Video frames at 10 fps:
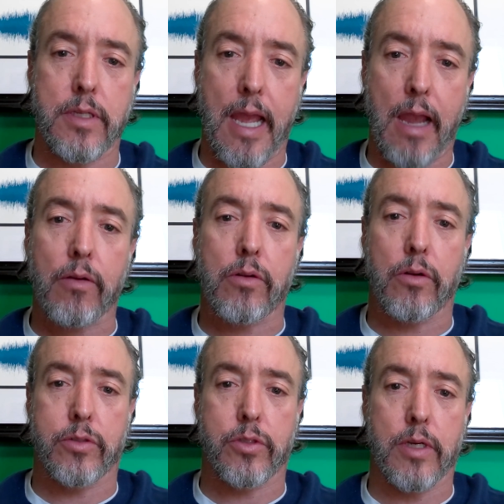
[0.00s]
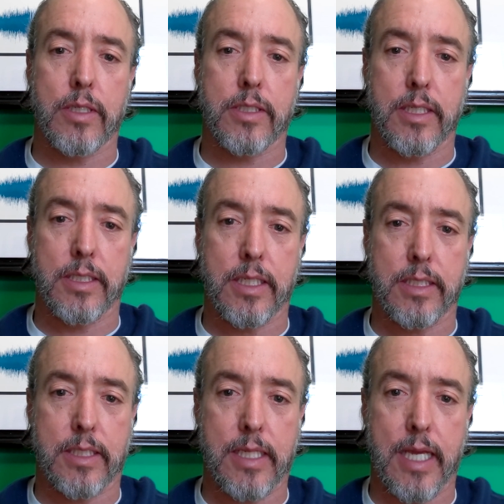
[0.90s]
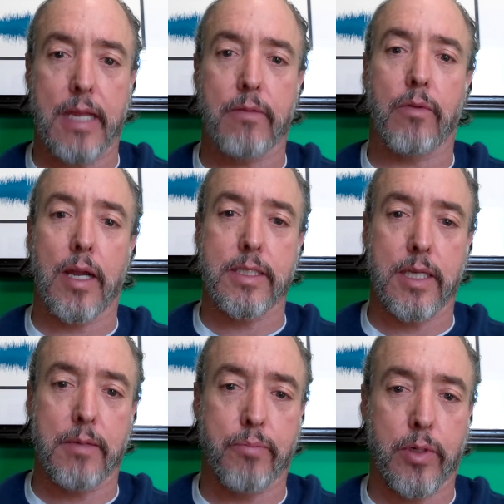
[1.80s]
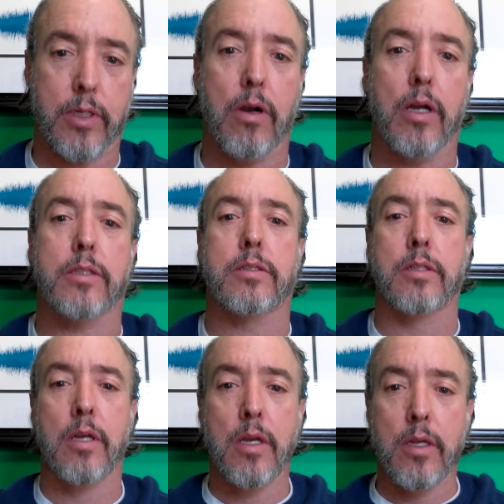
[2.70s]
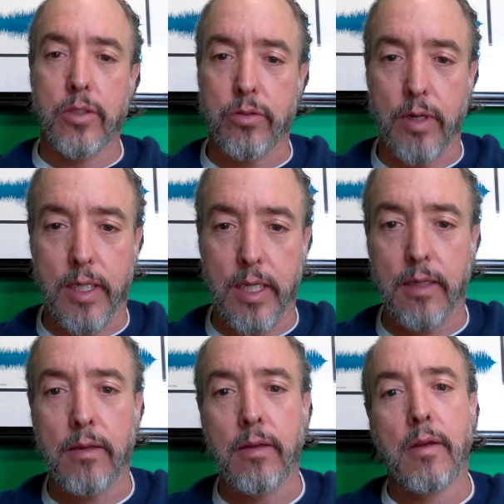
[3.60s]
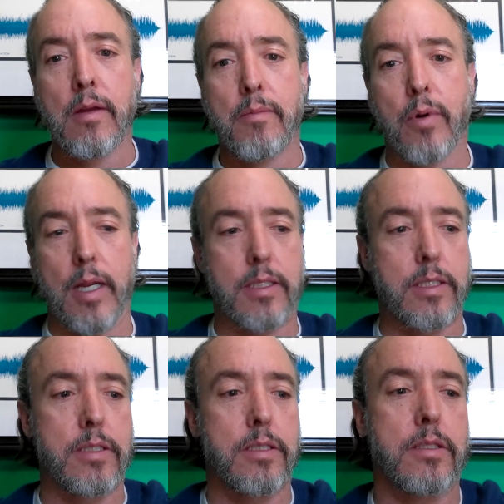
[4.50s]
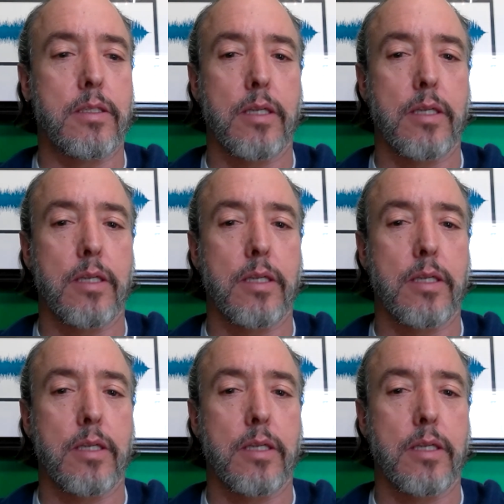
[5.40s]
agriculture as it exists today, rising input costs, shrinking prices,